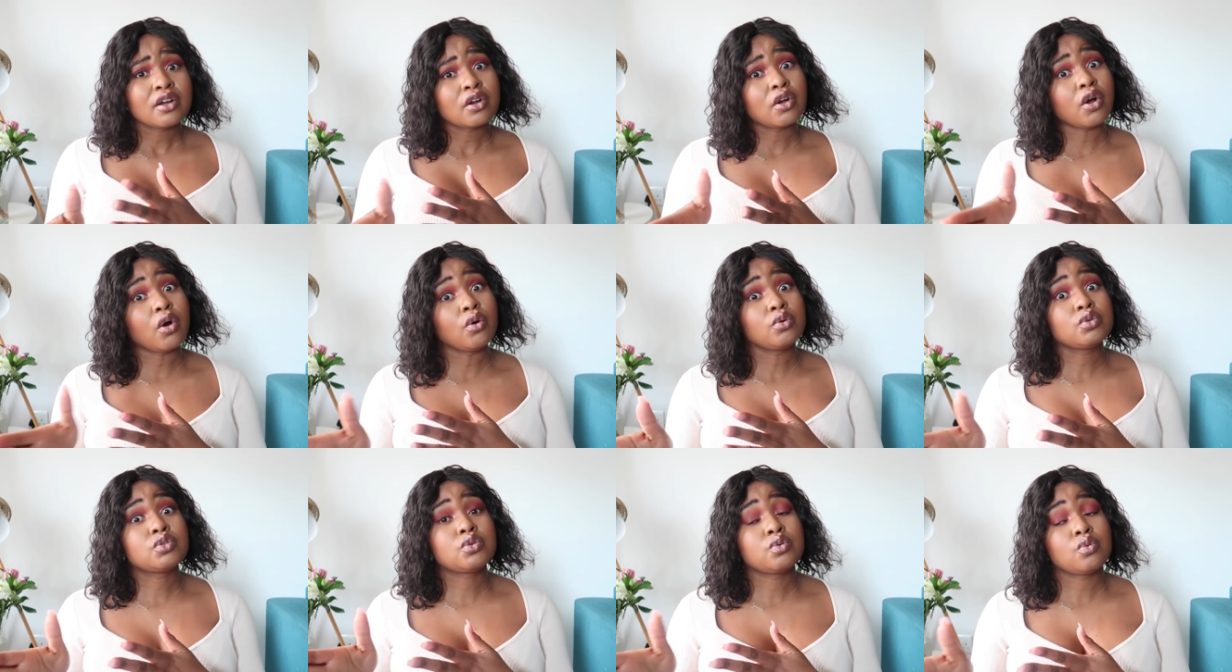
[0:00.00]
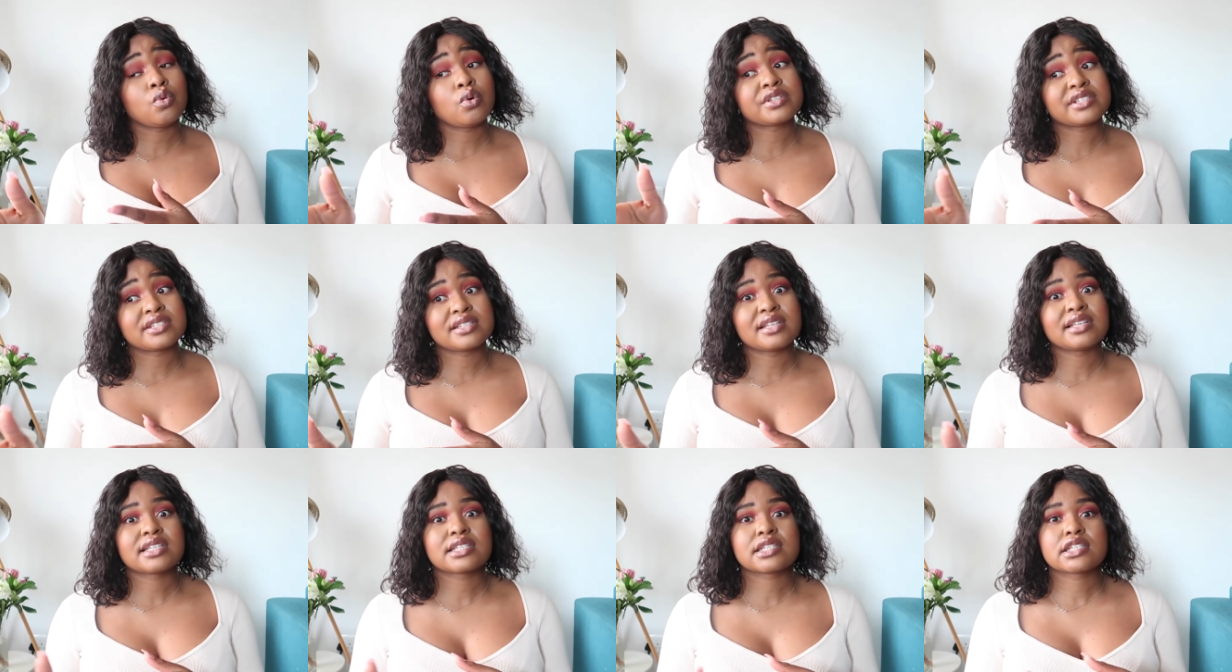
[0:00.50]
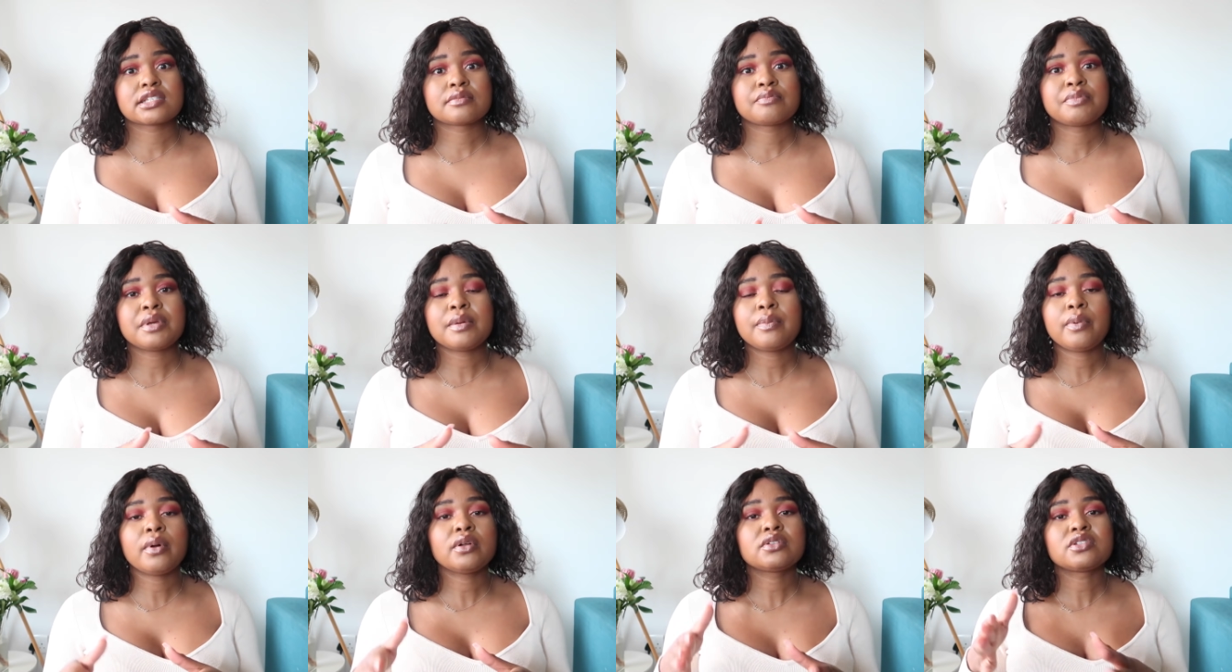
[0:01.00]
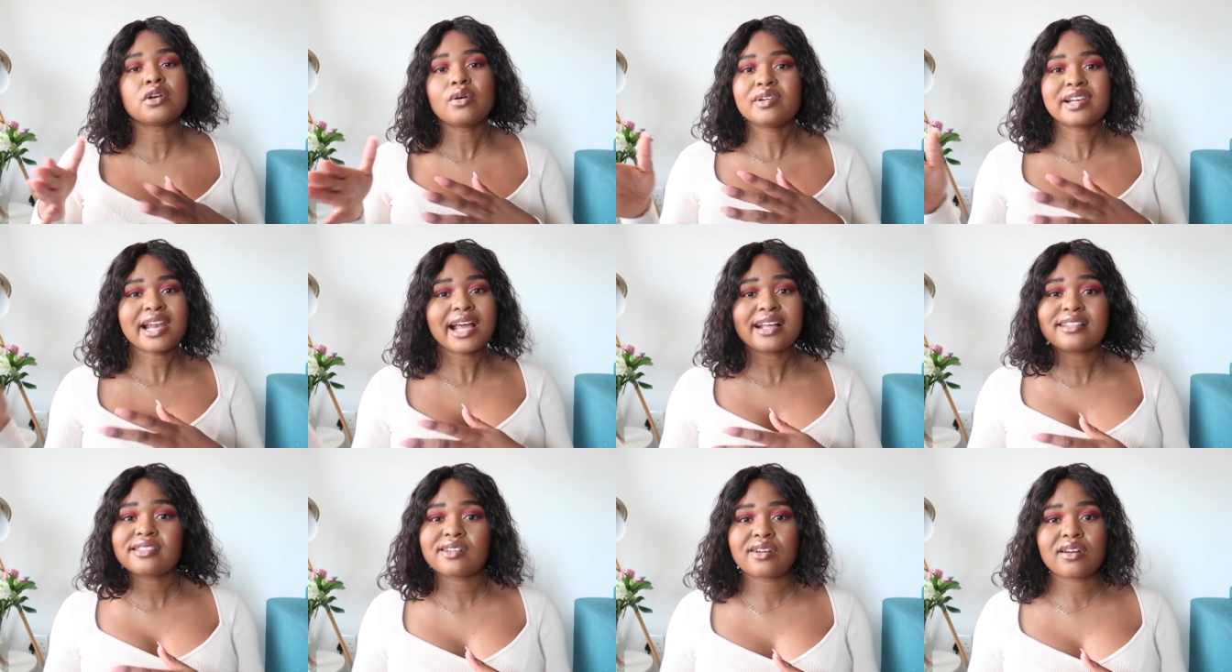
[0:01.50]
go towards this. People don't
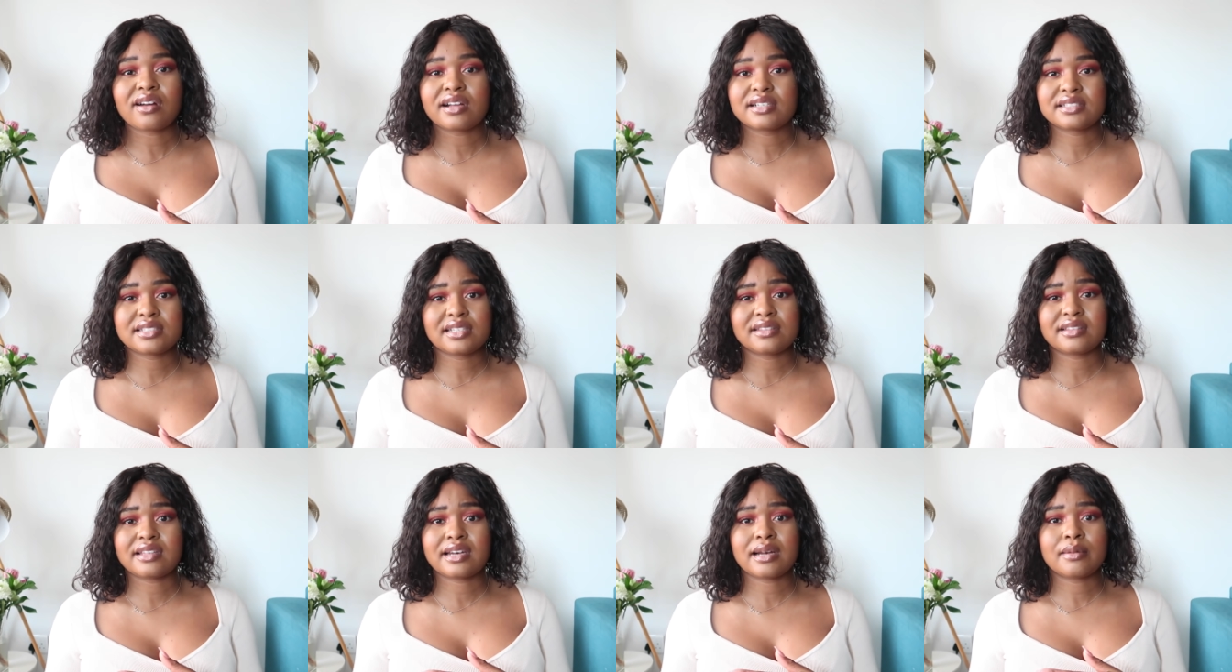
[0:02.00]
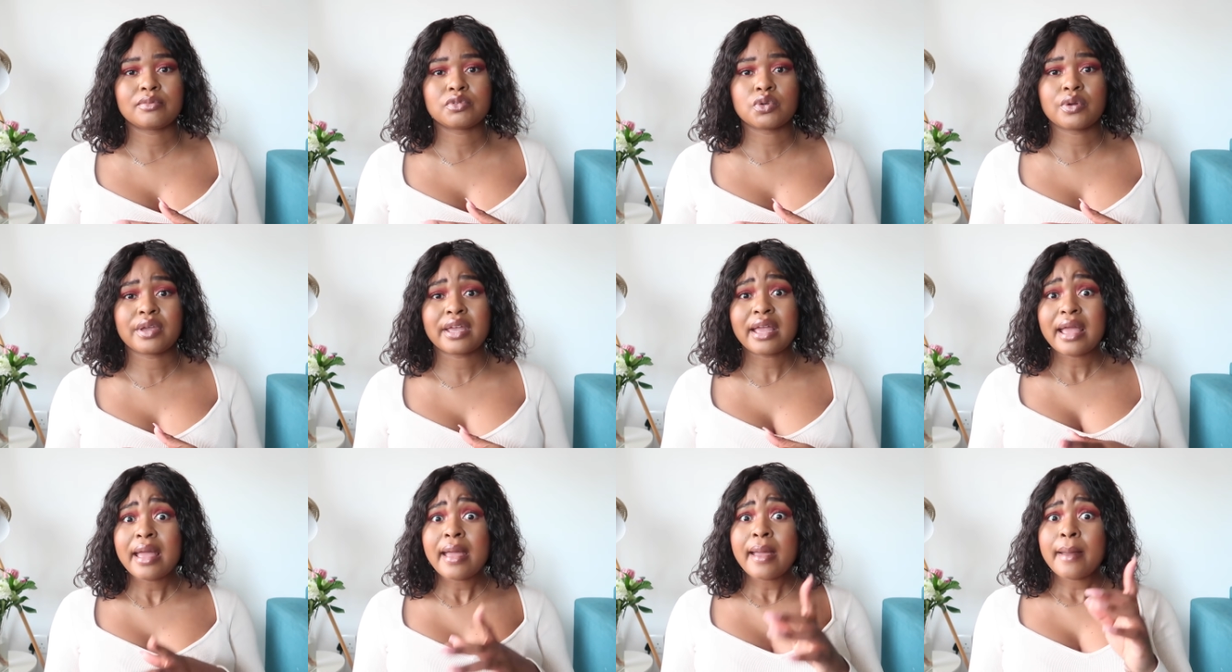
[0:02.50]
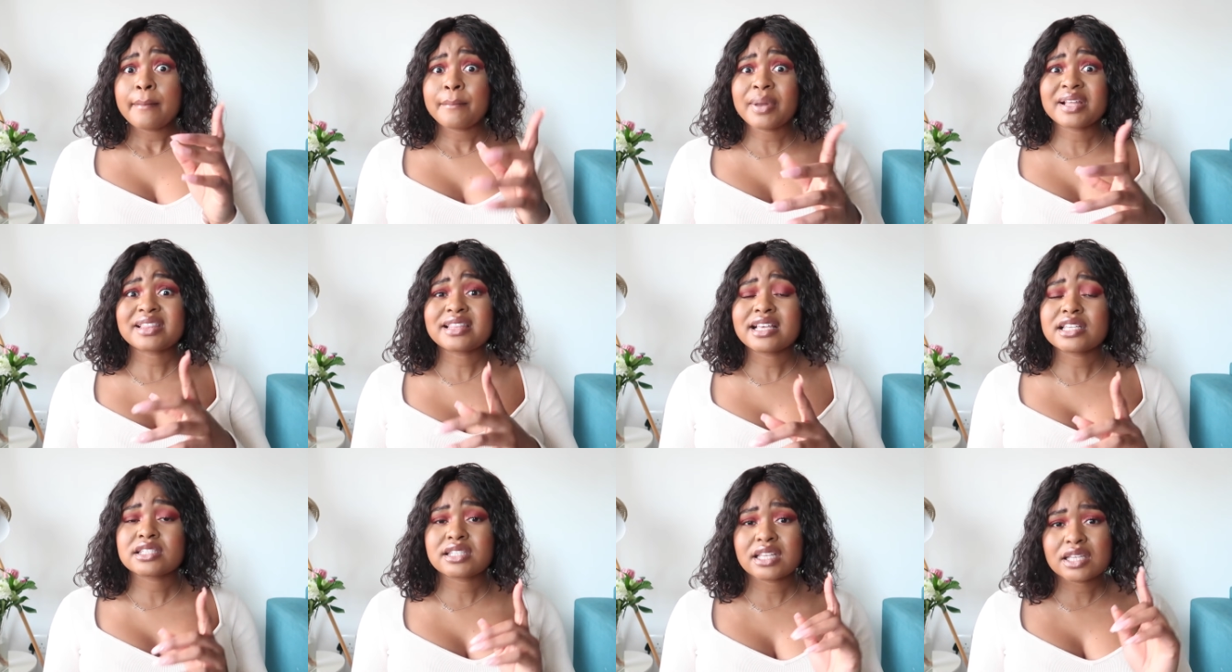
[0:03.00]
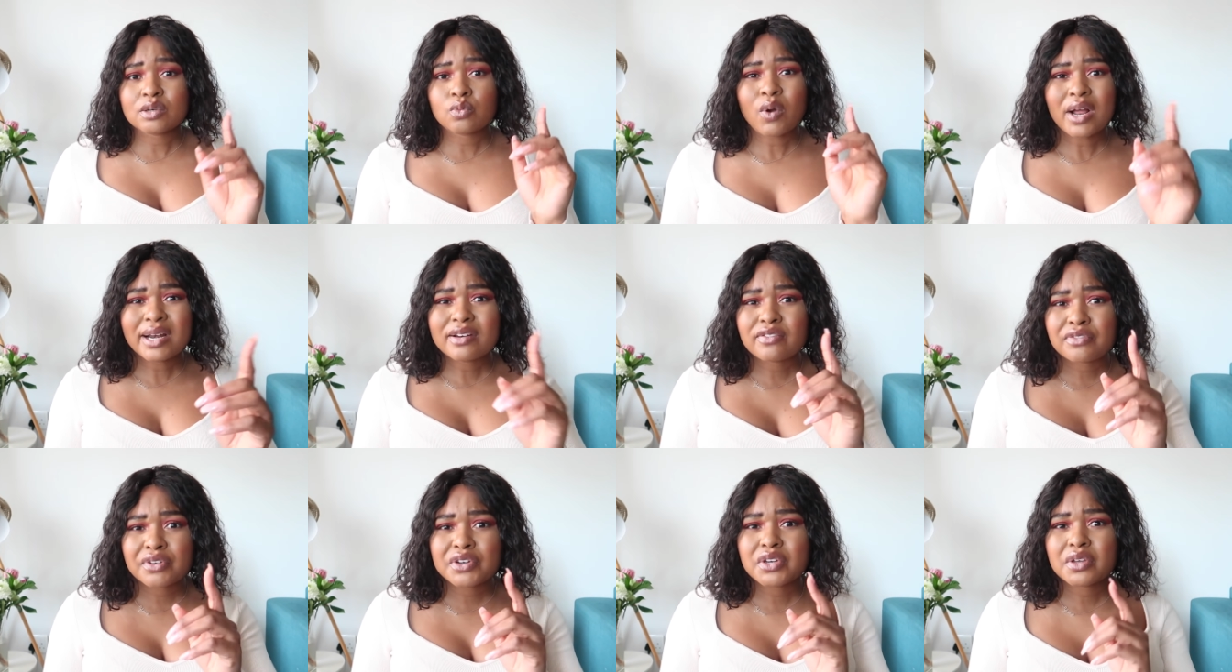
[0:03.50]
like the content that I'm doing, but there's that
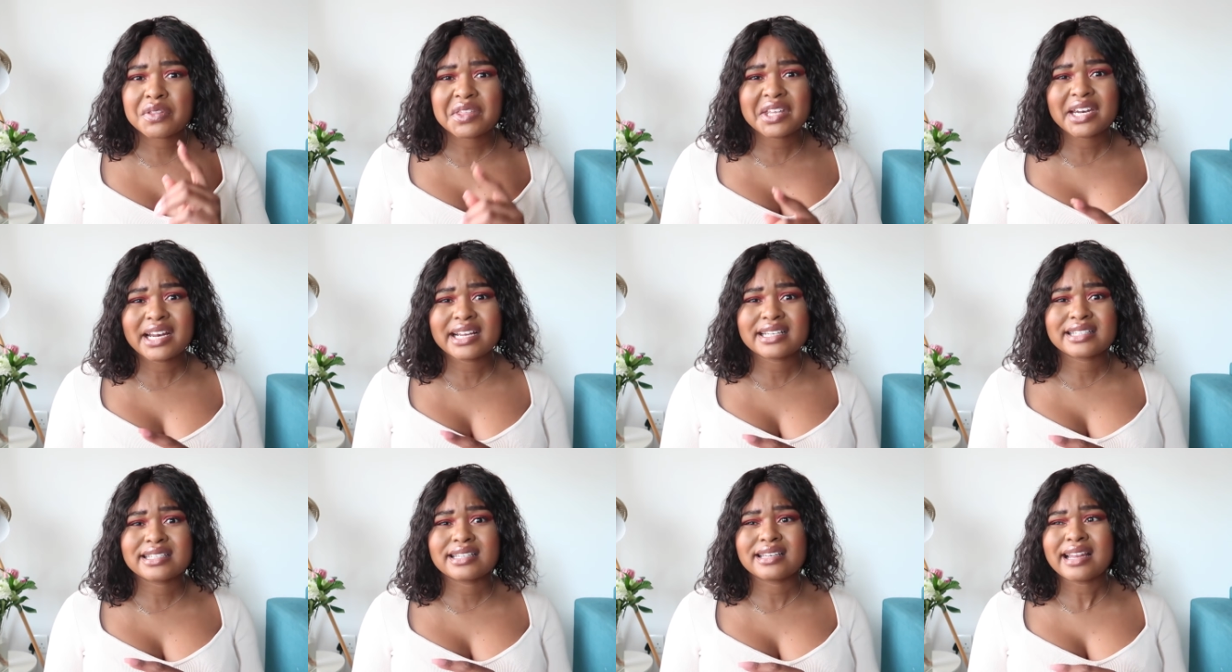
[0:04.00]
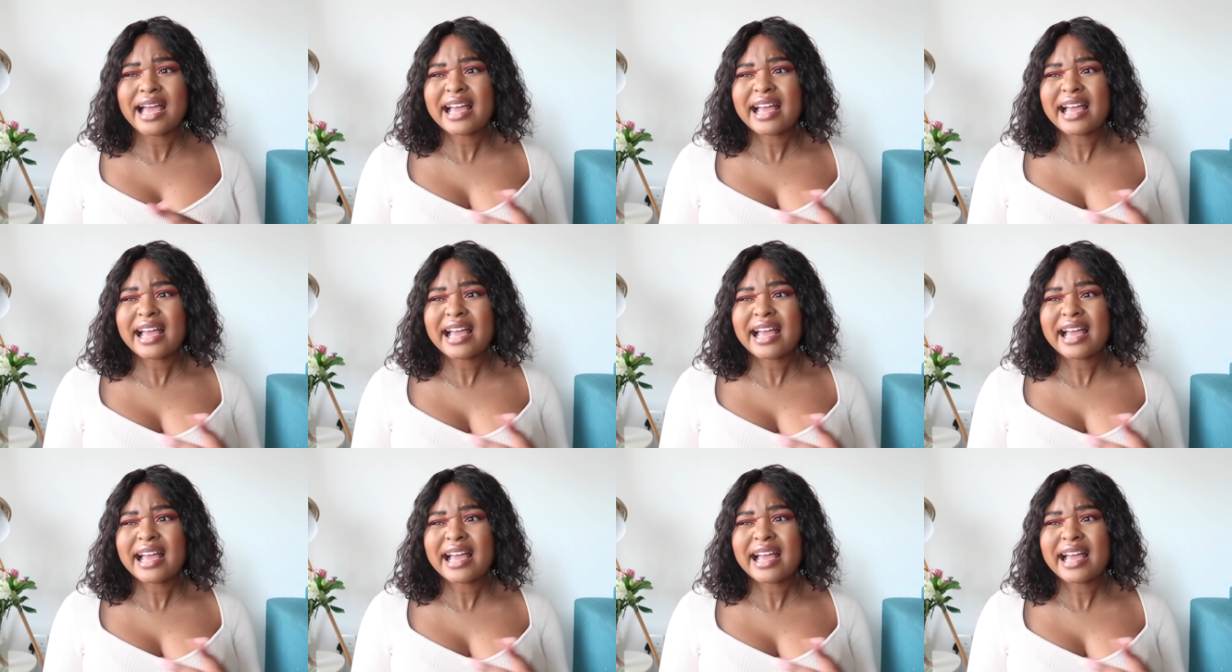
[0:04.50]
one video that I did.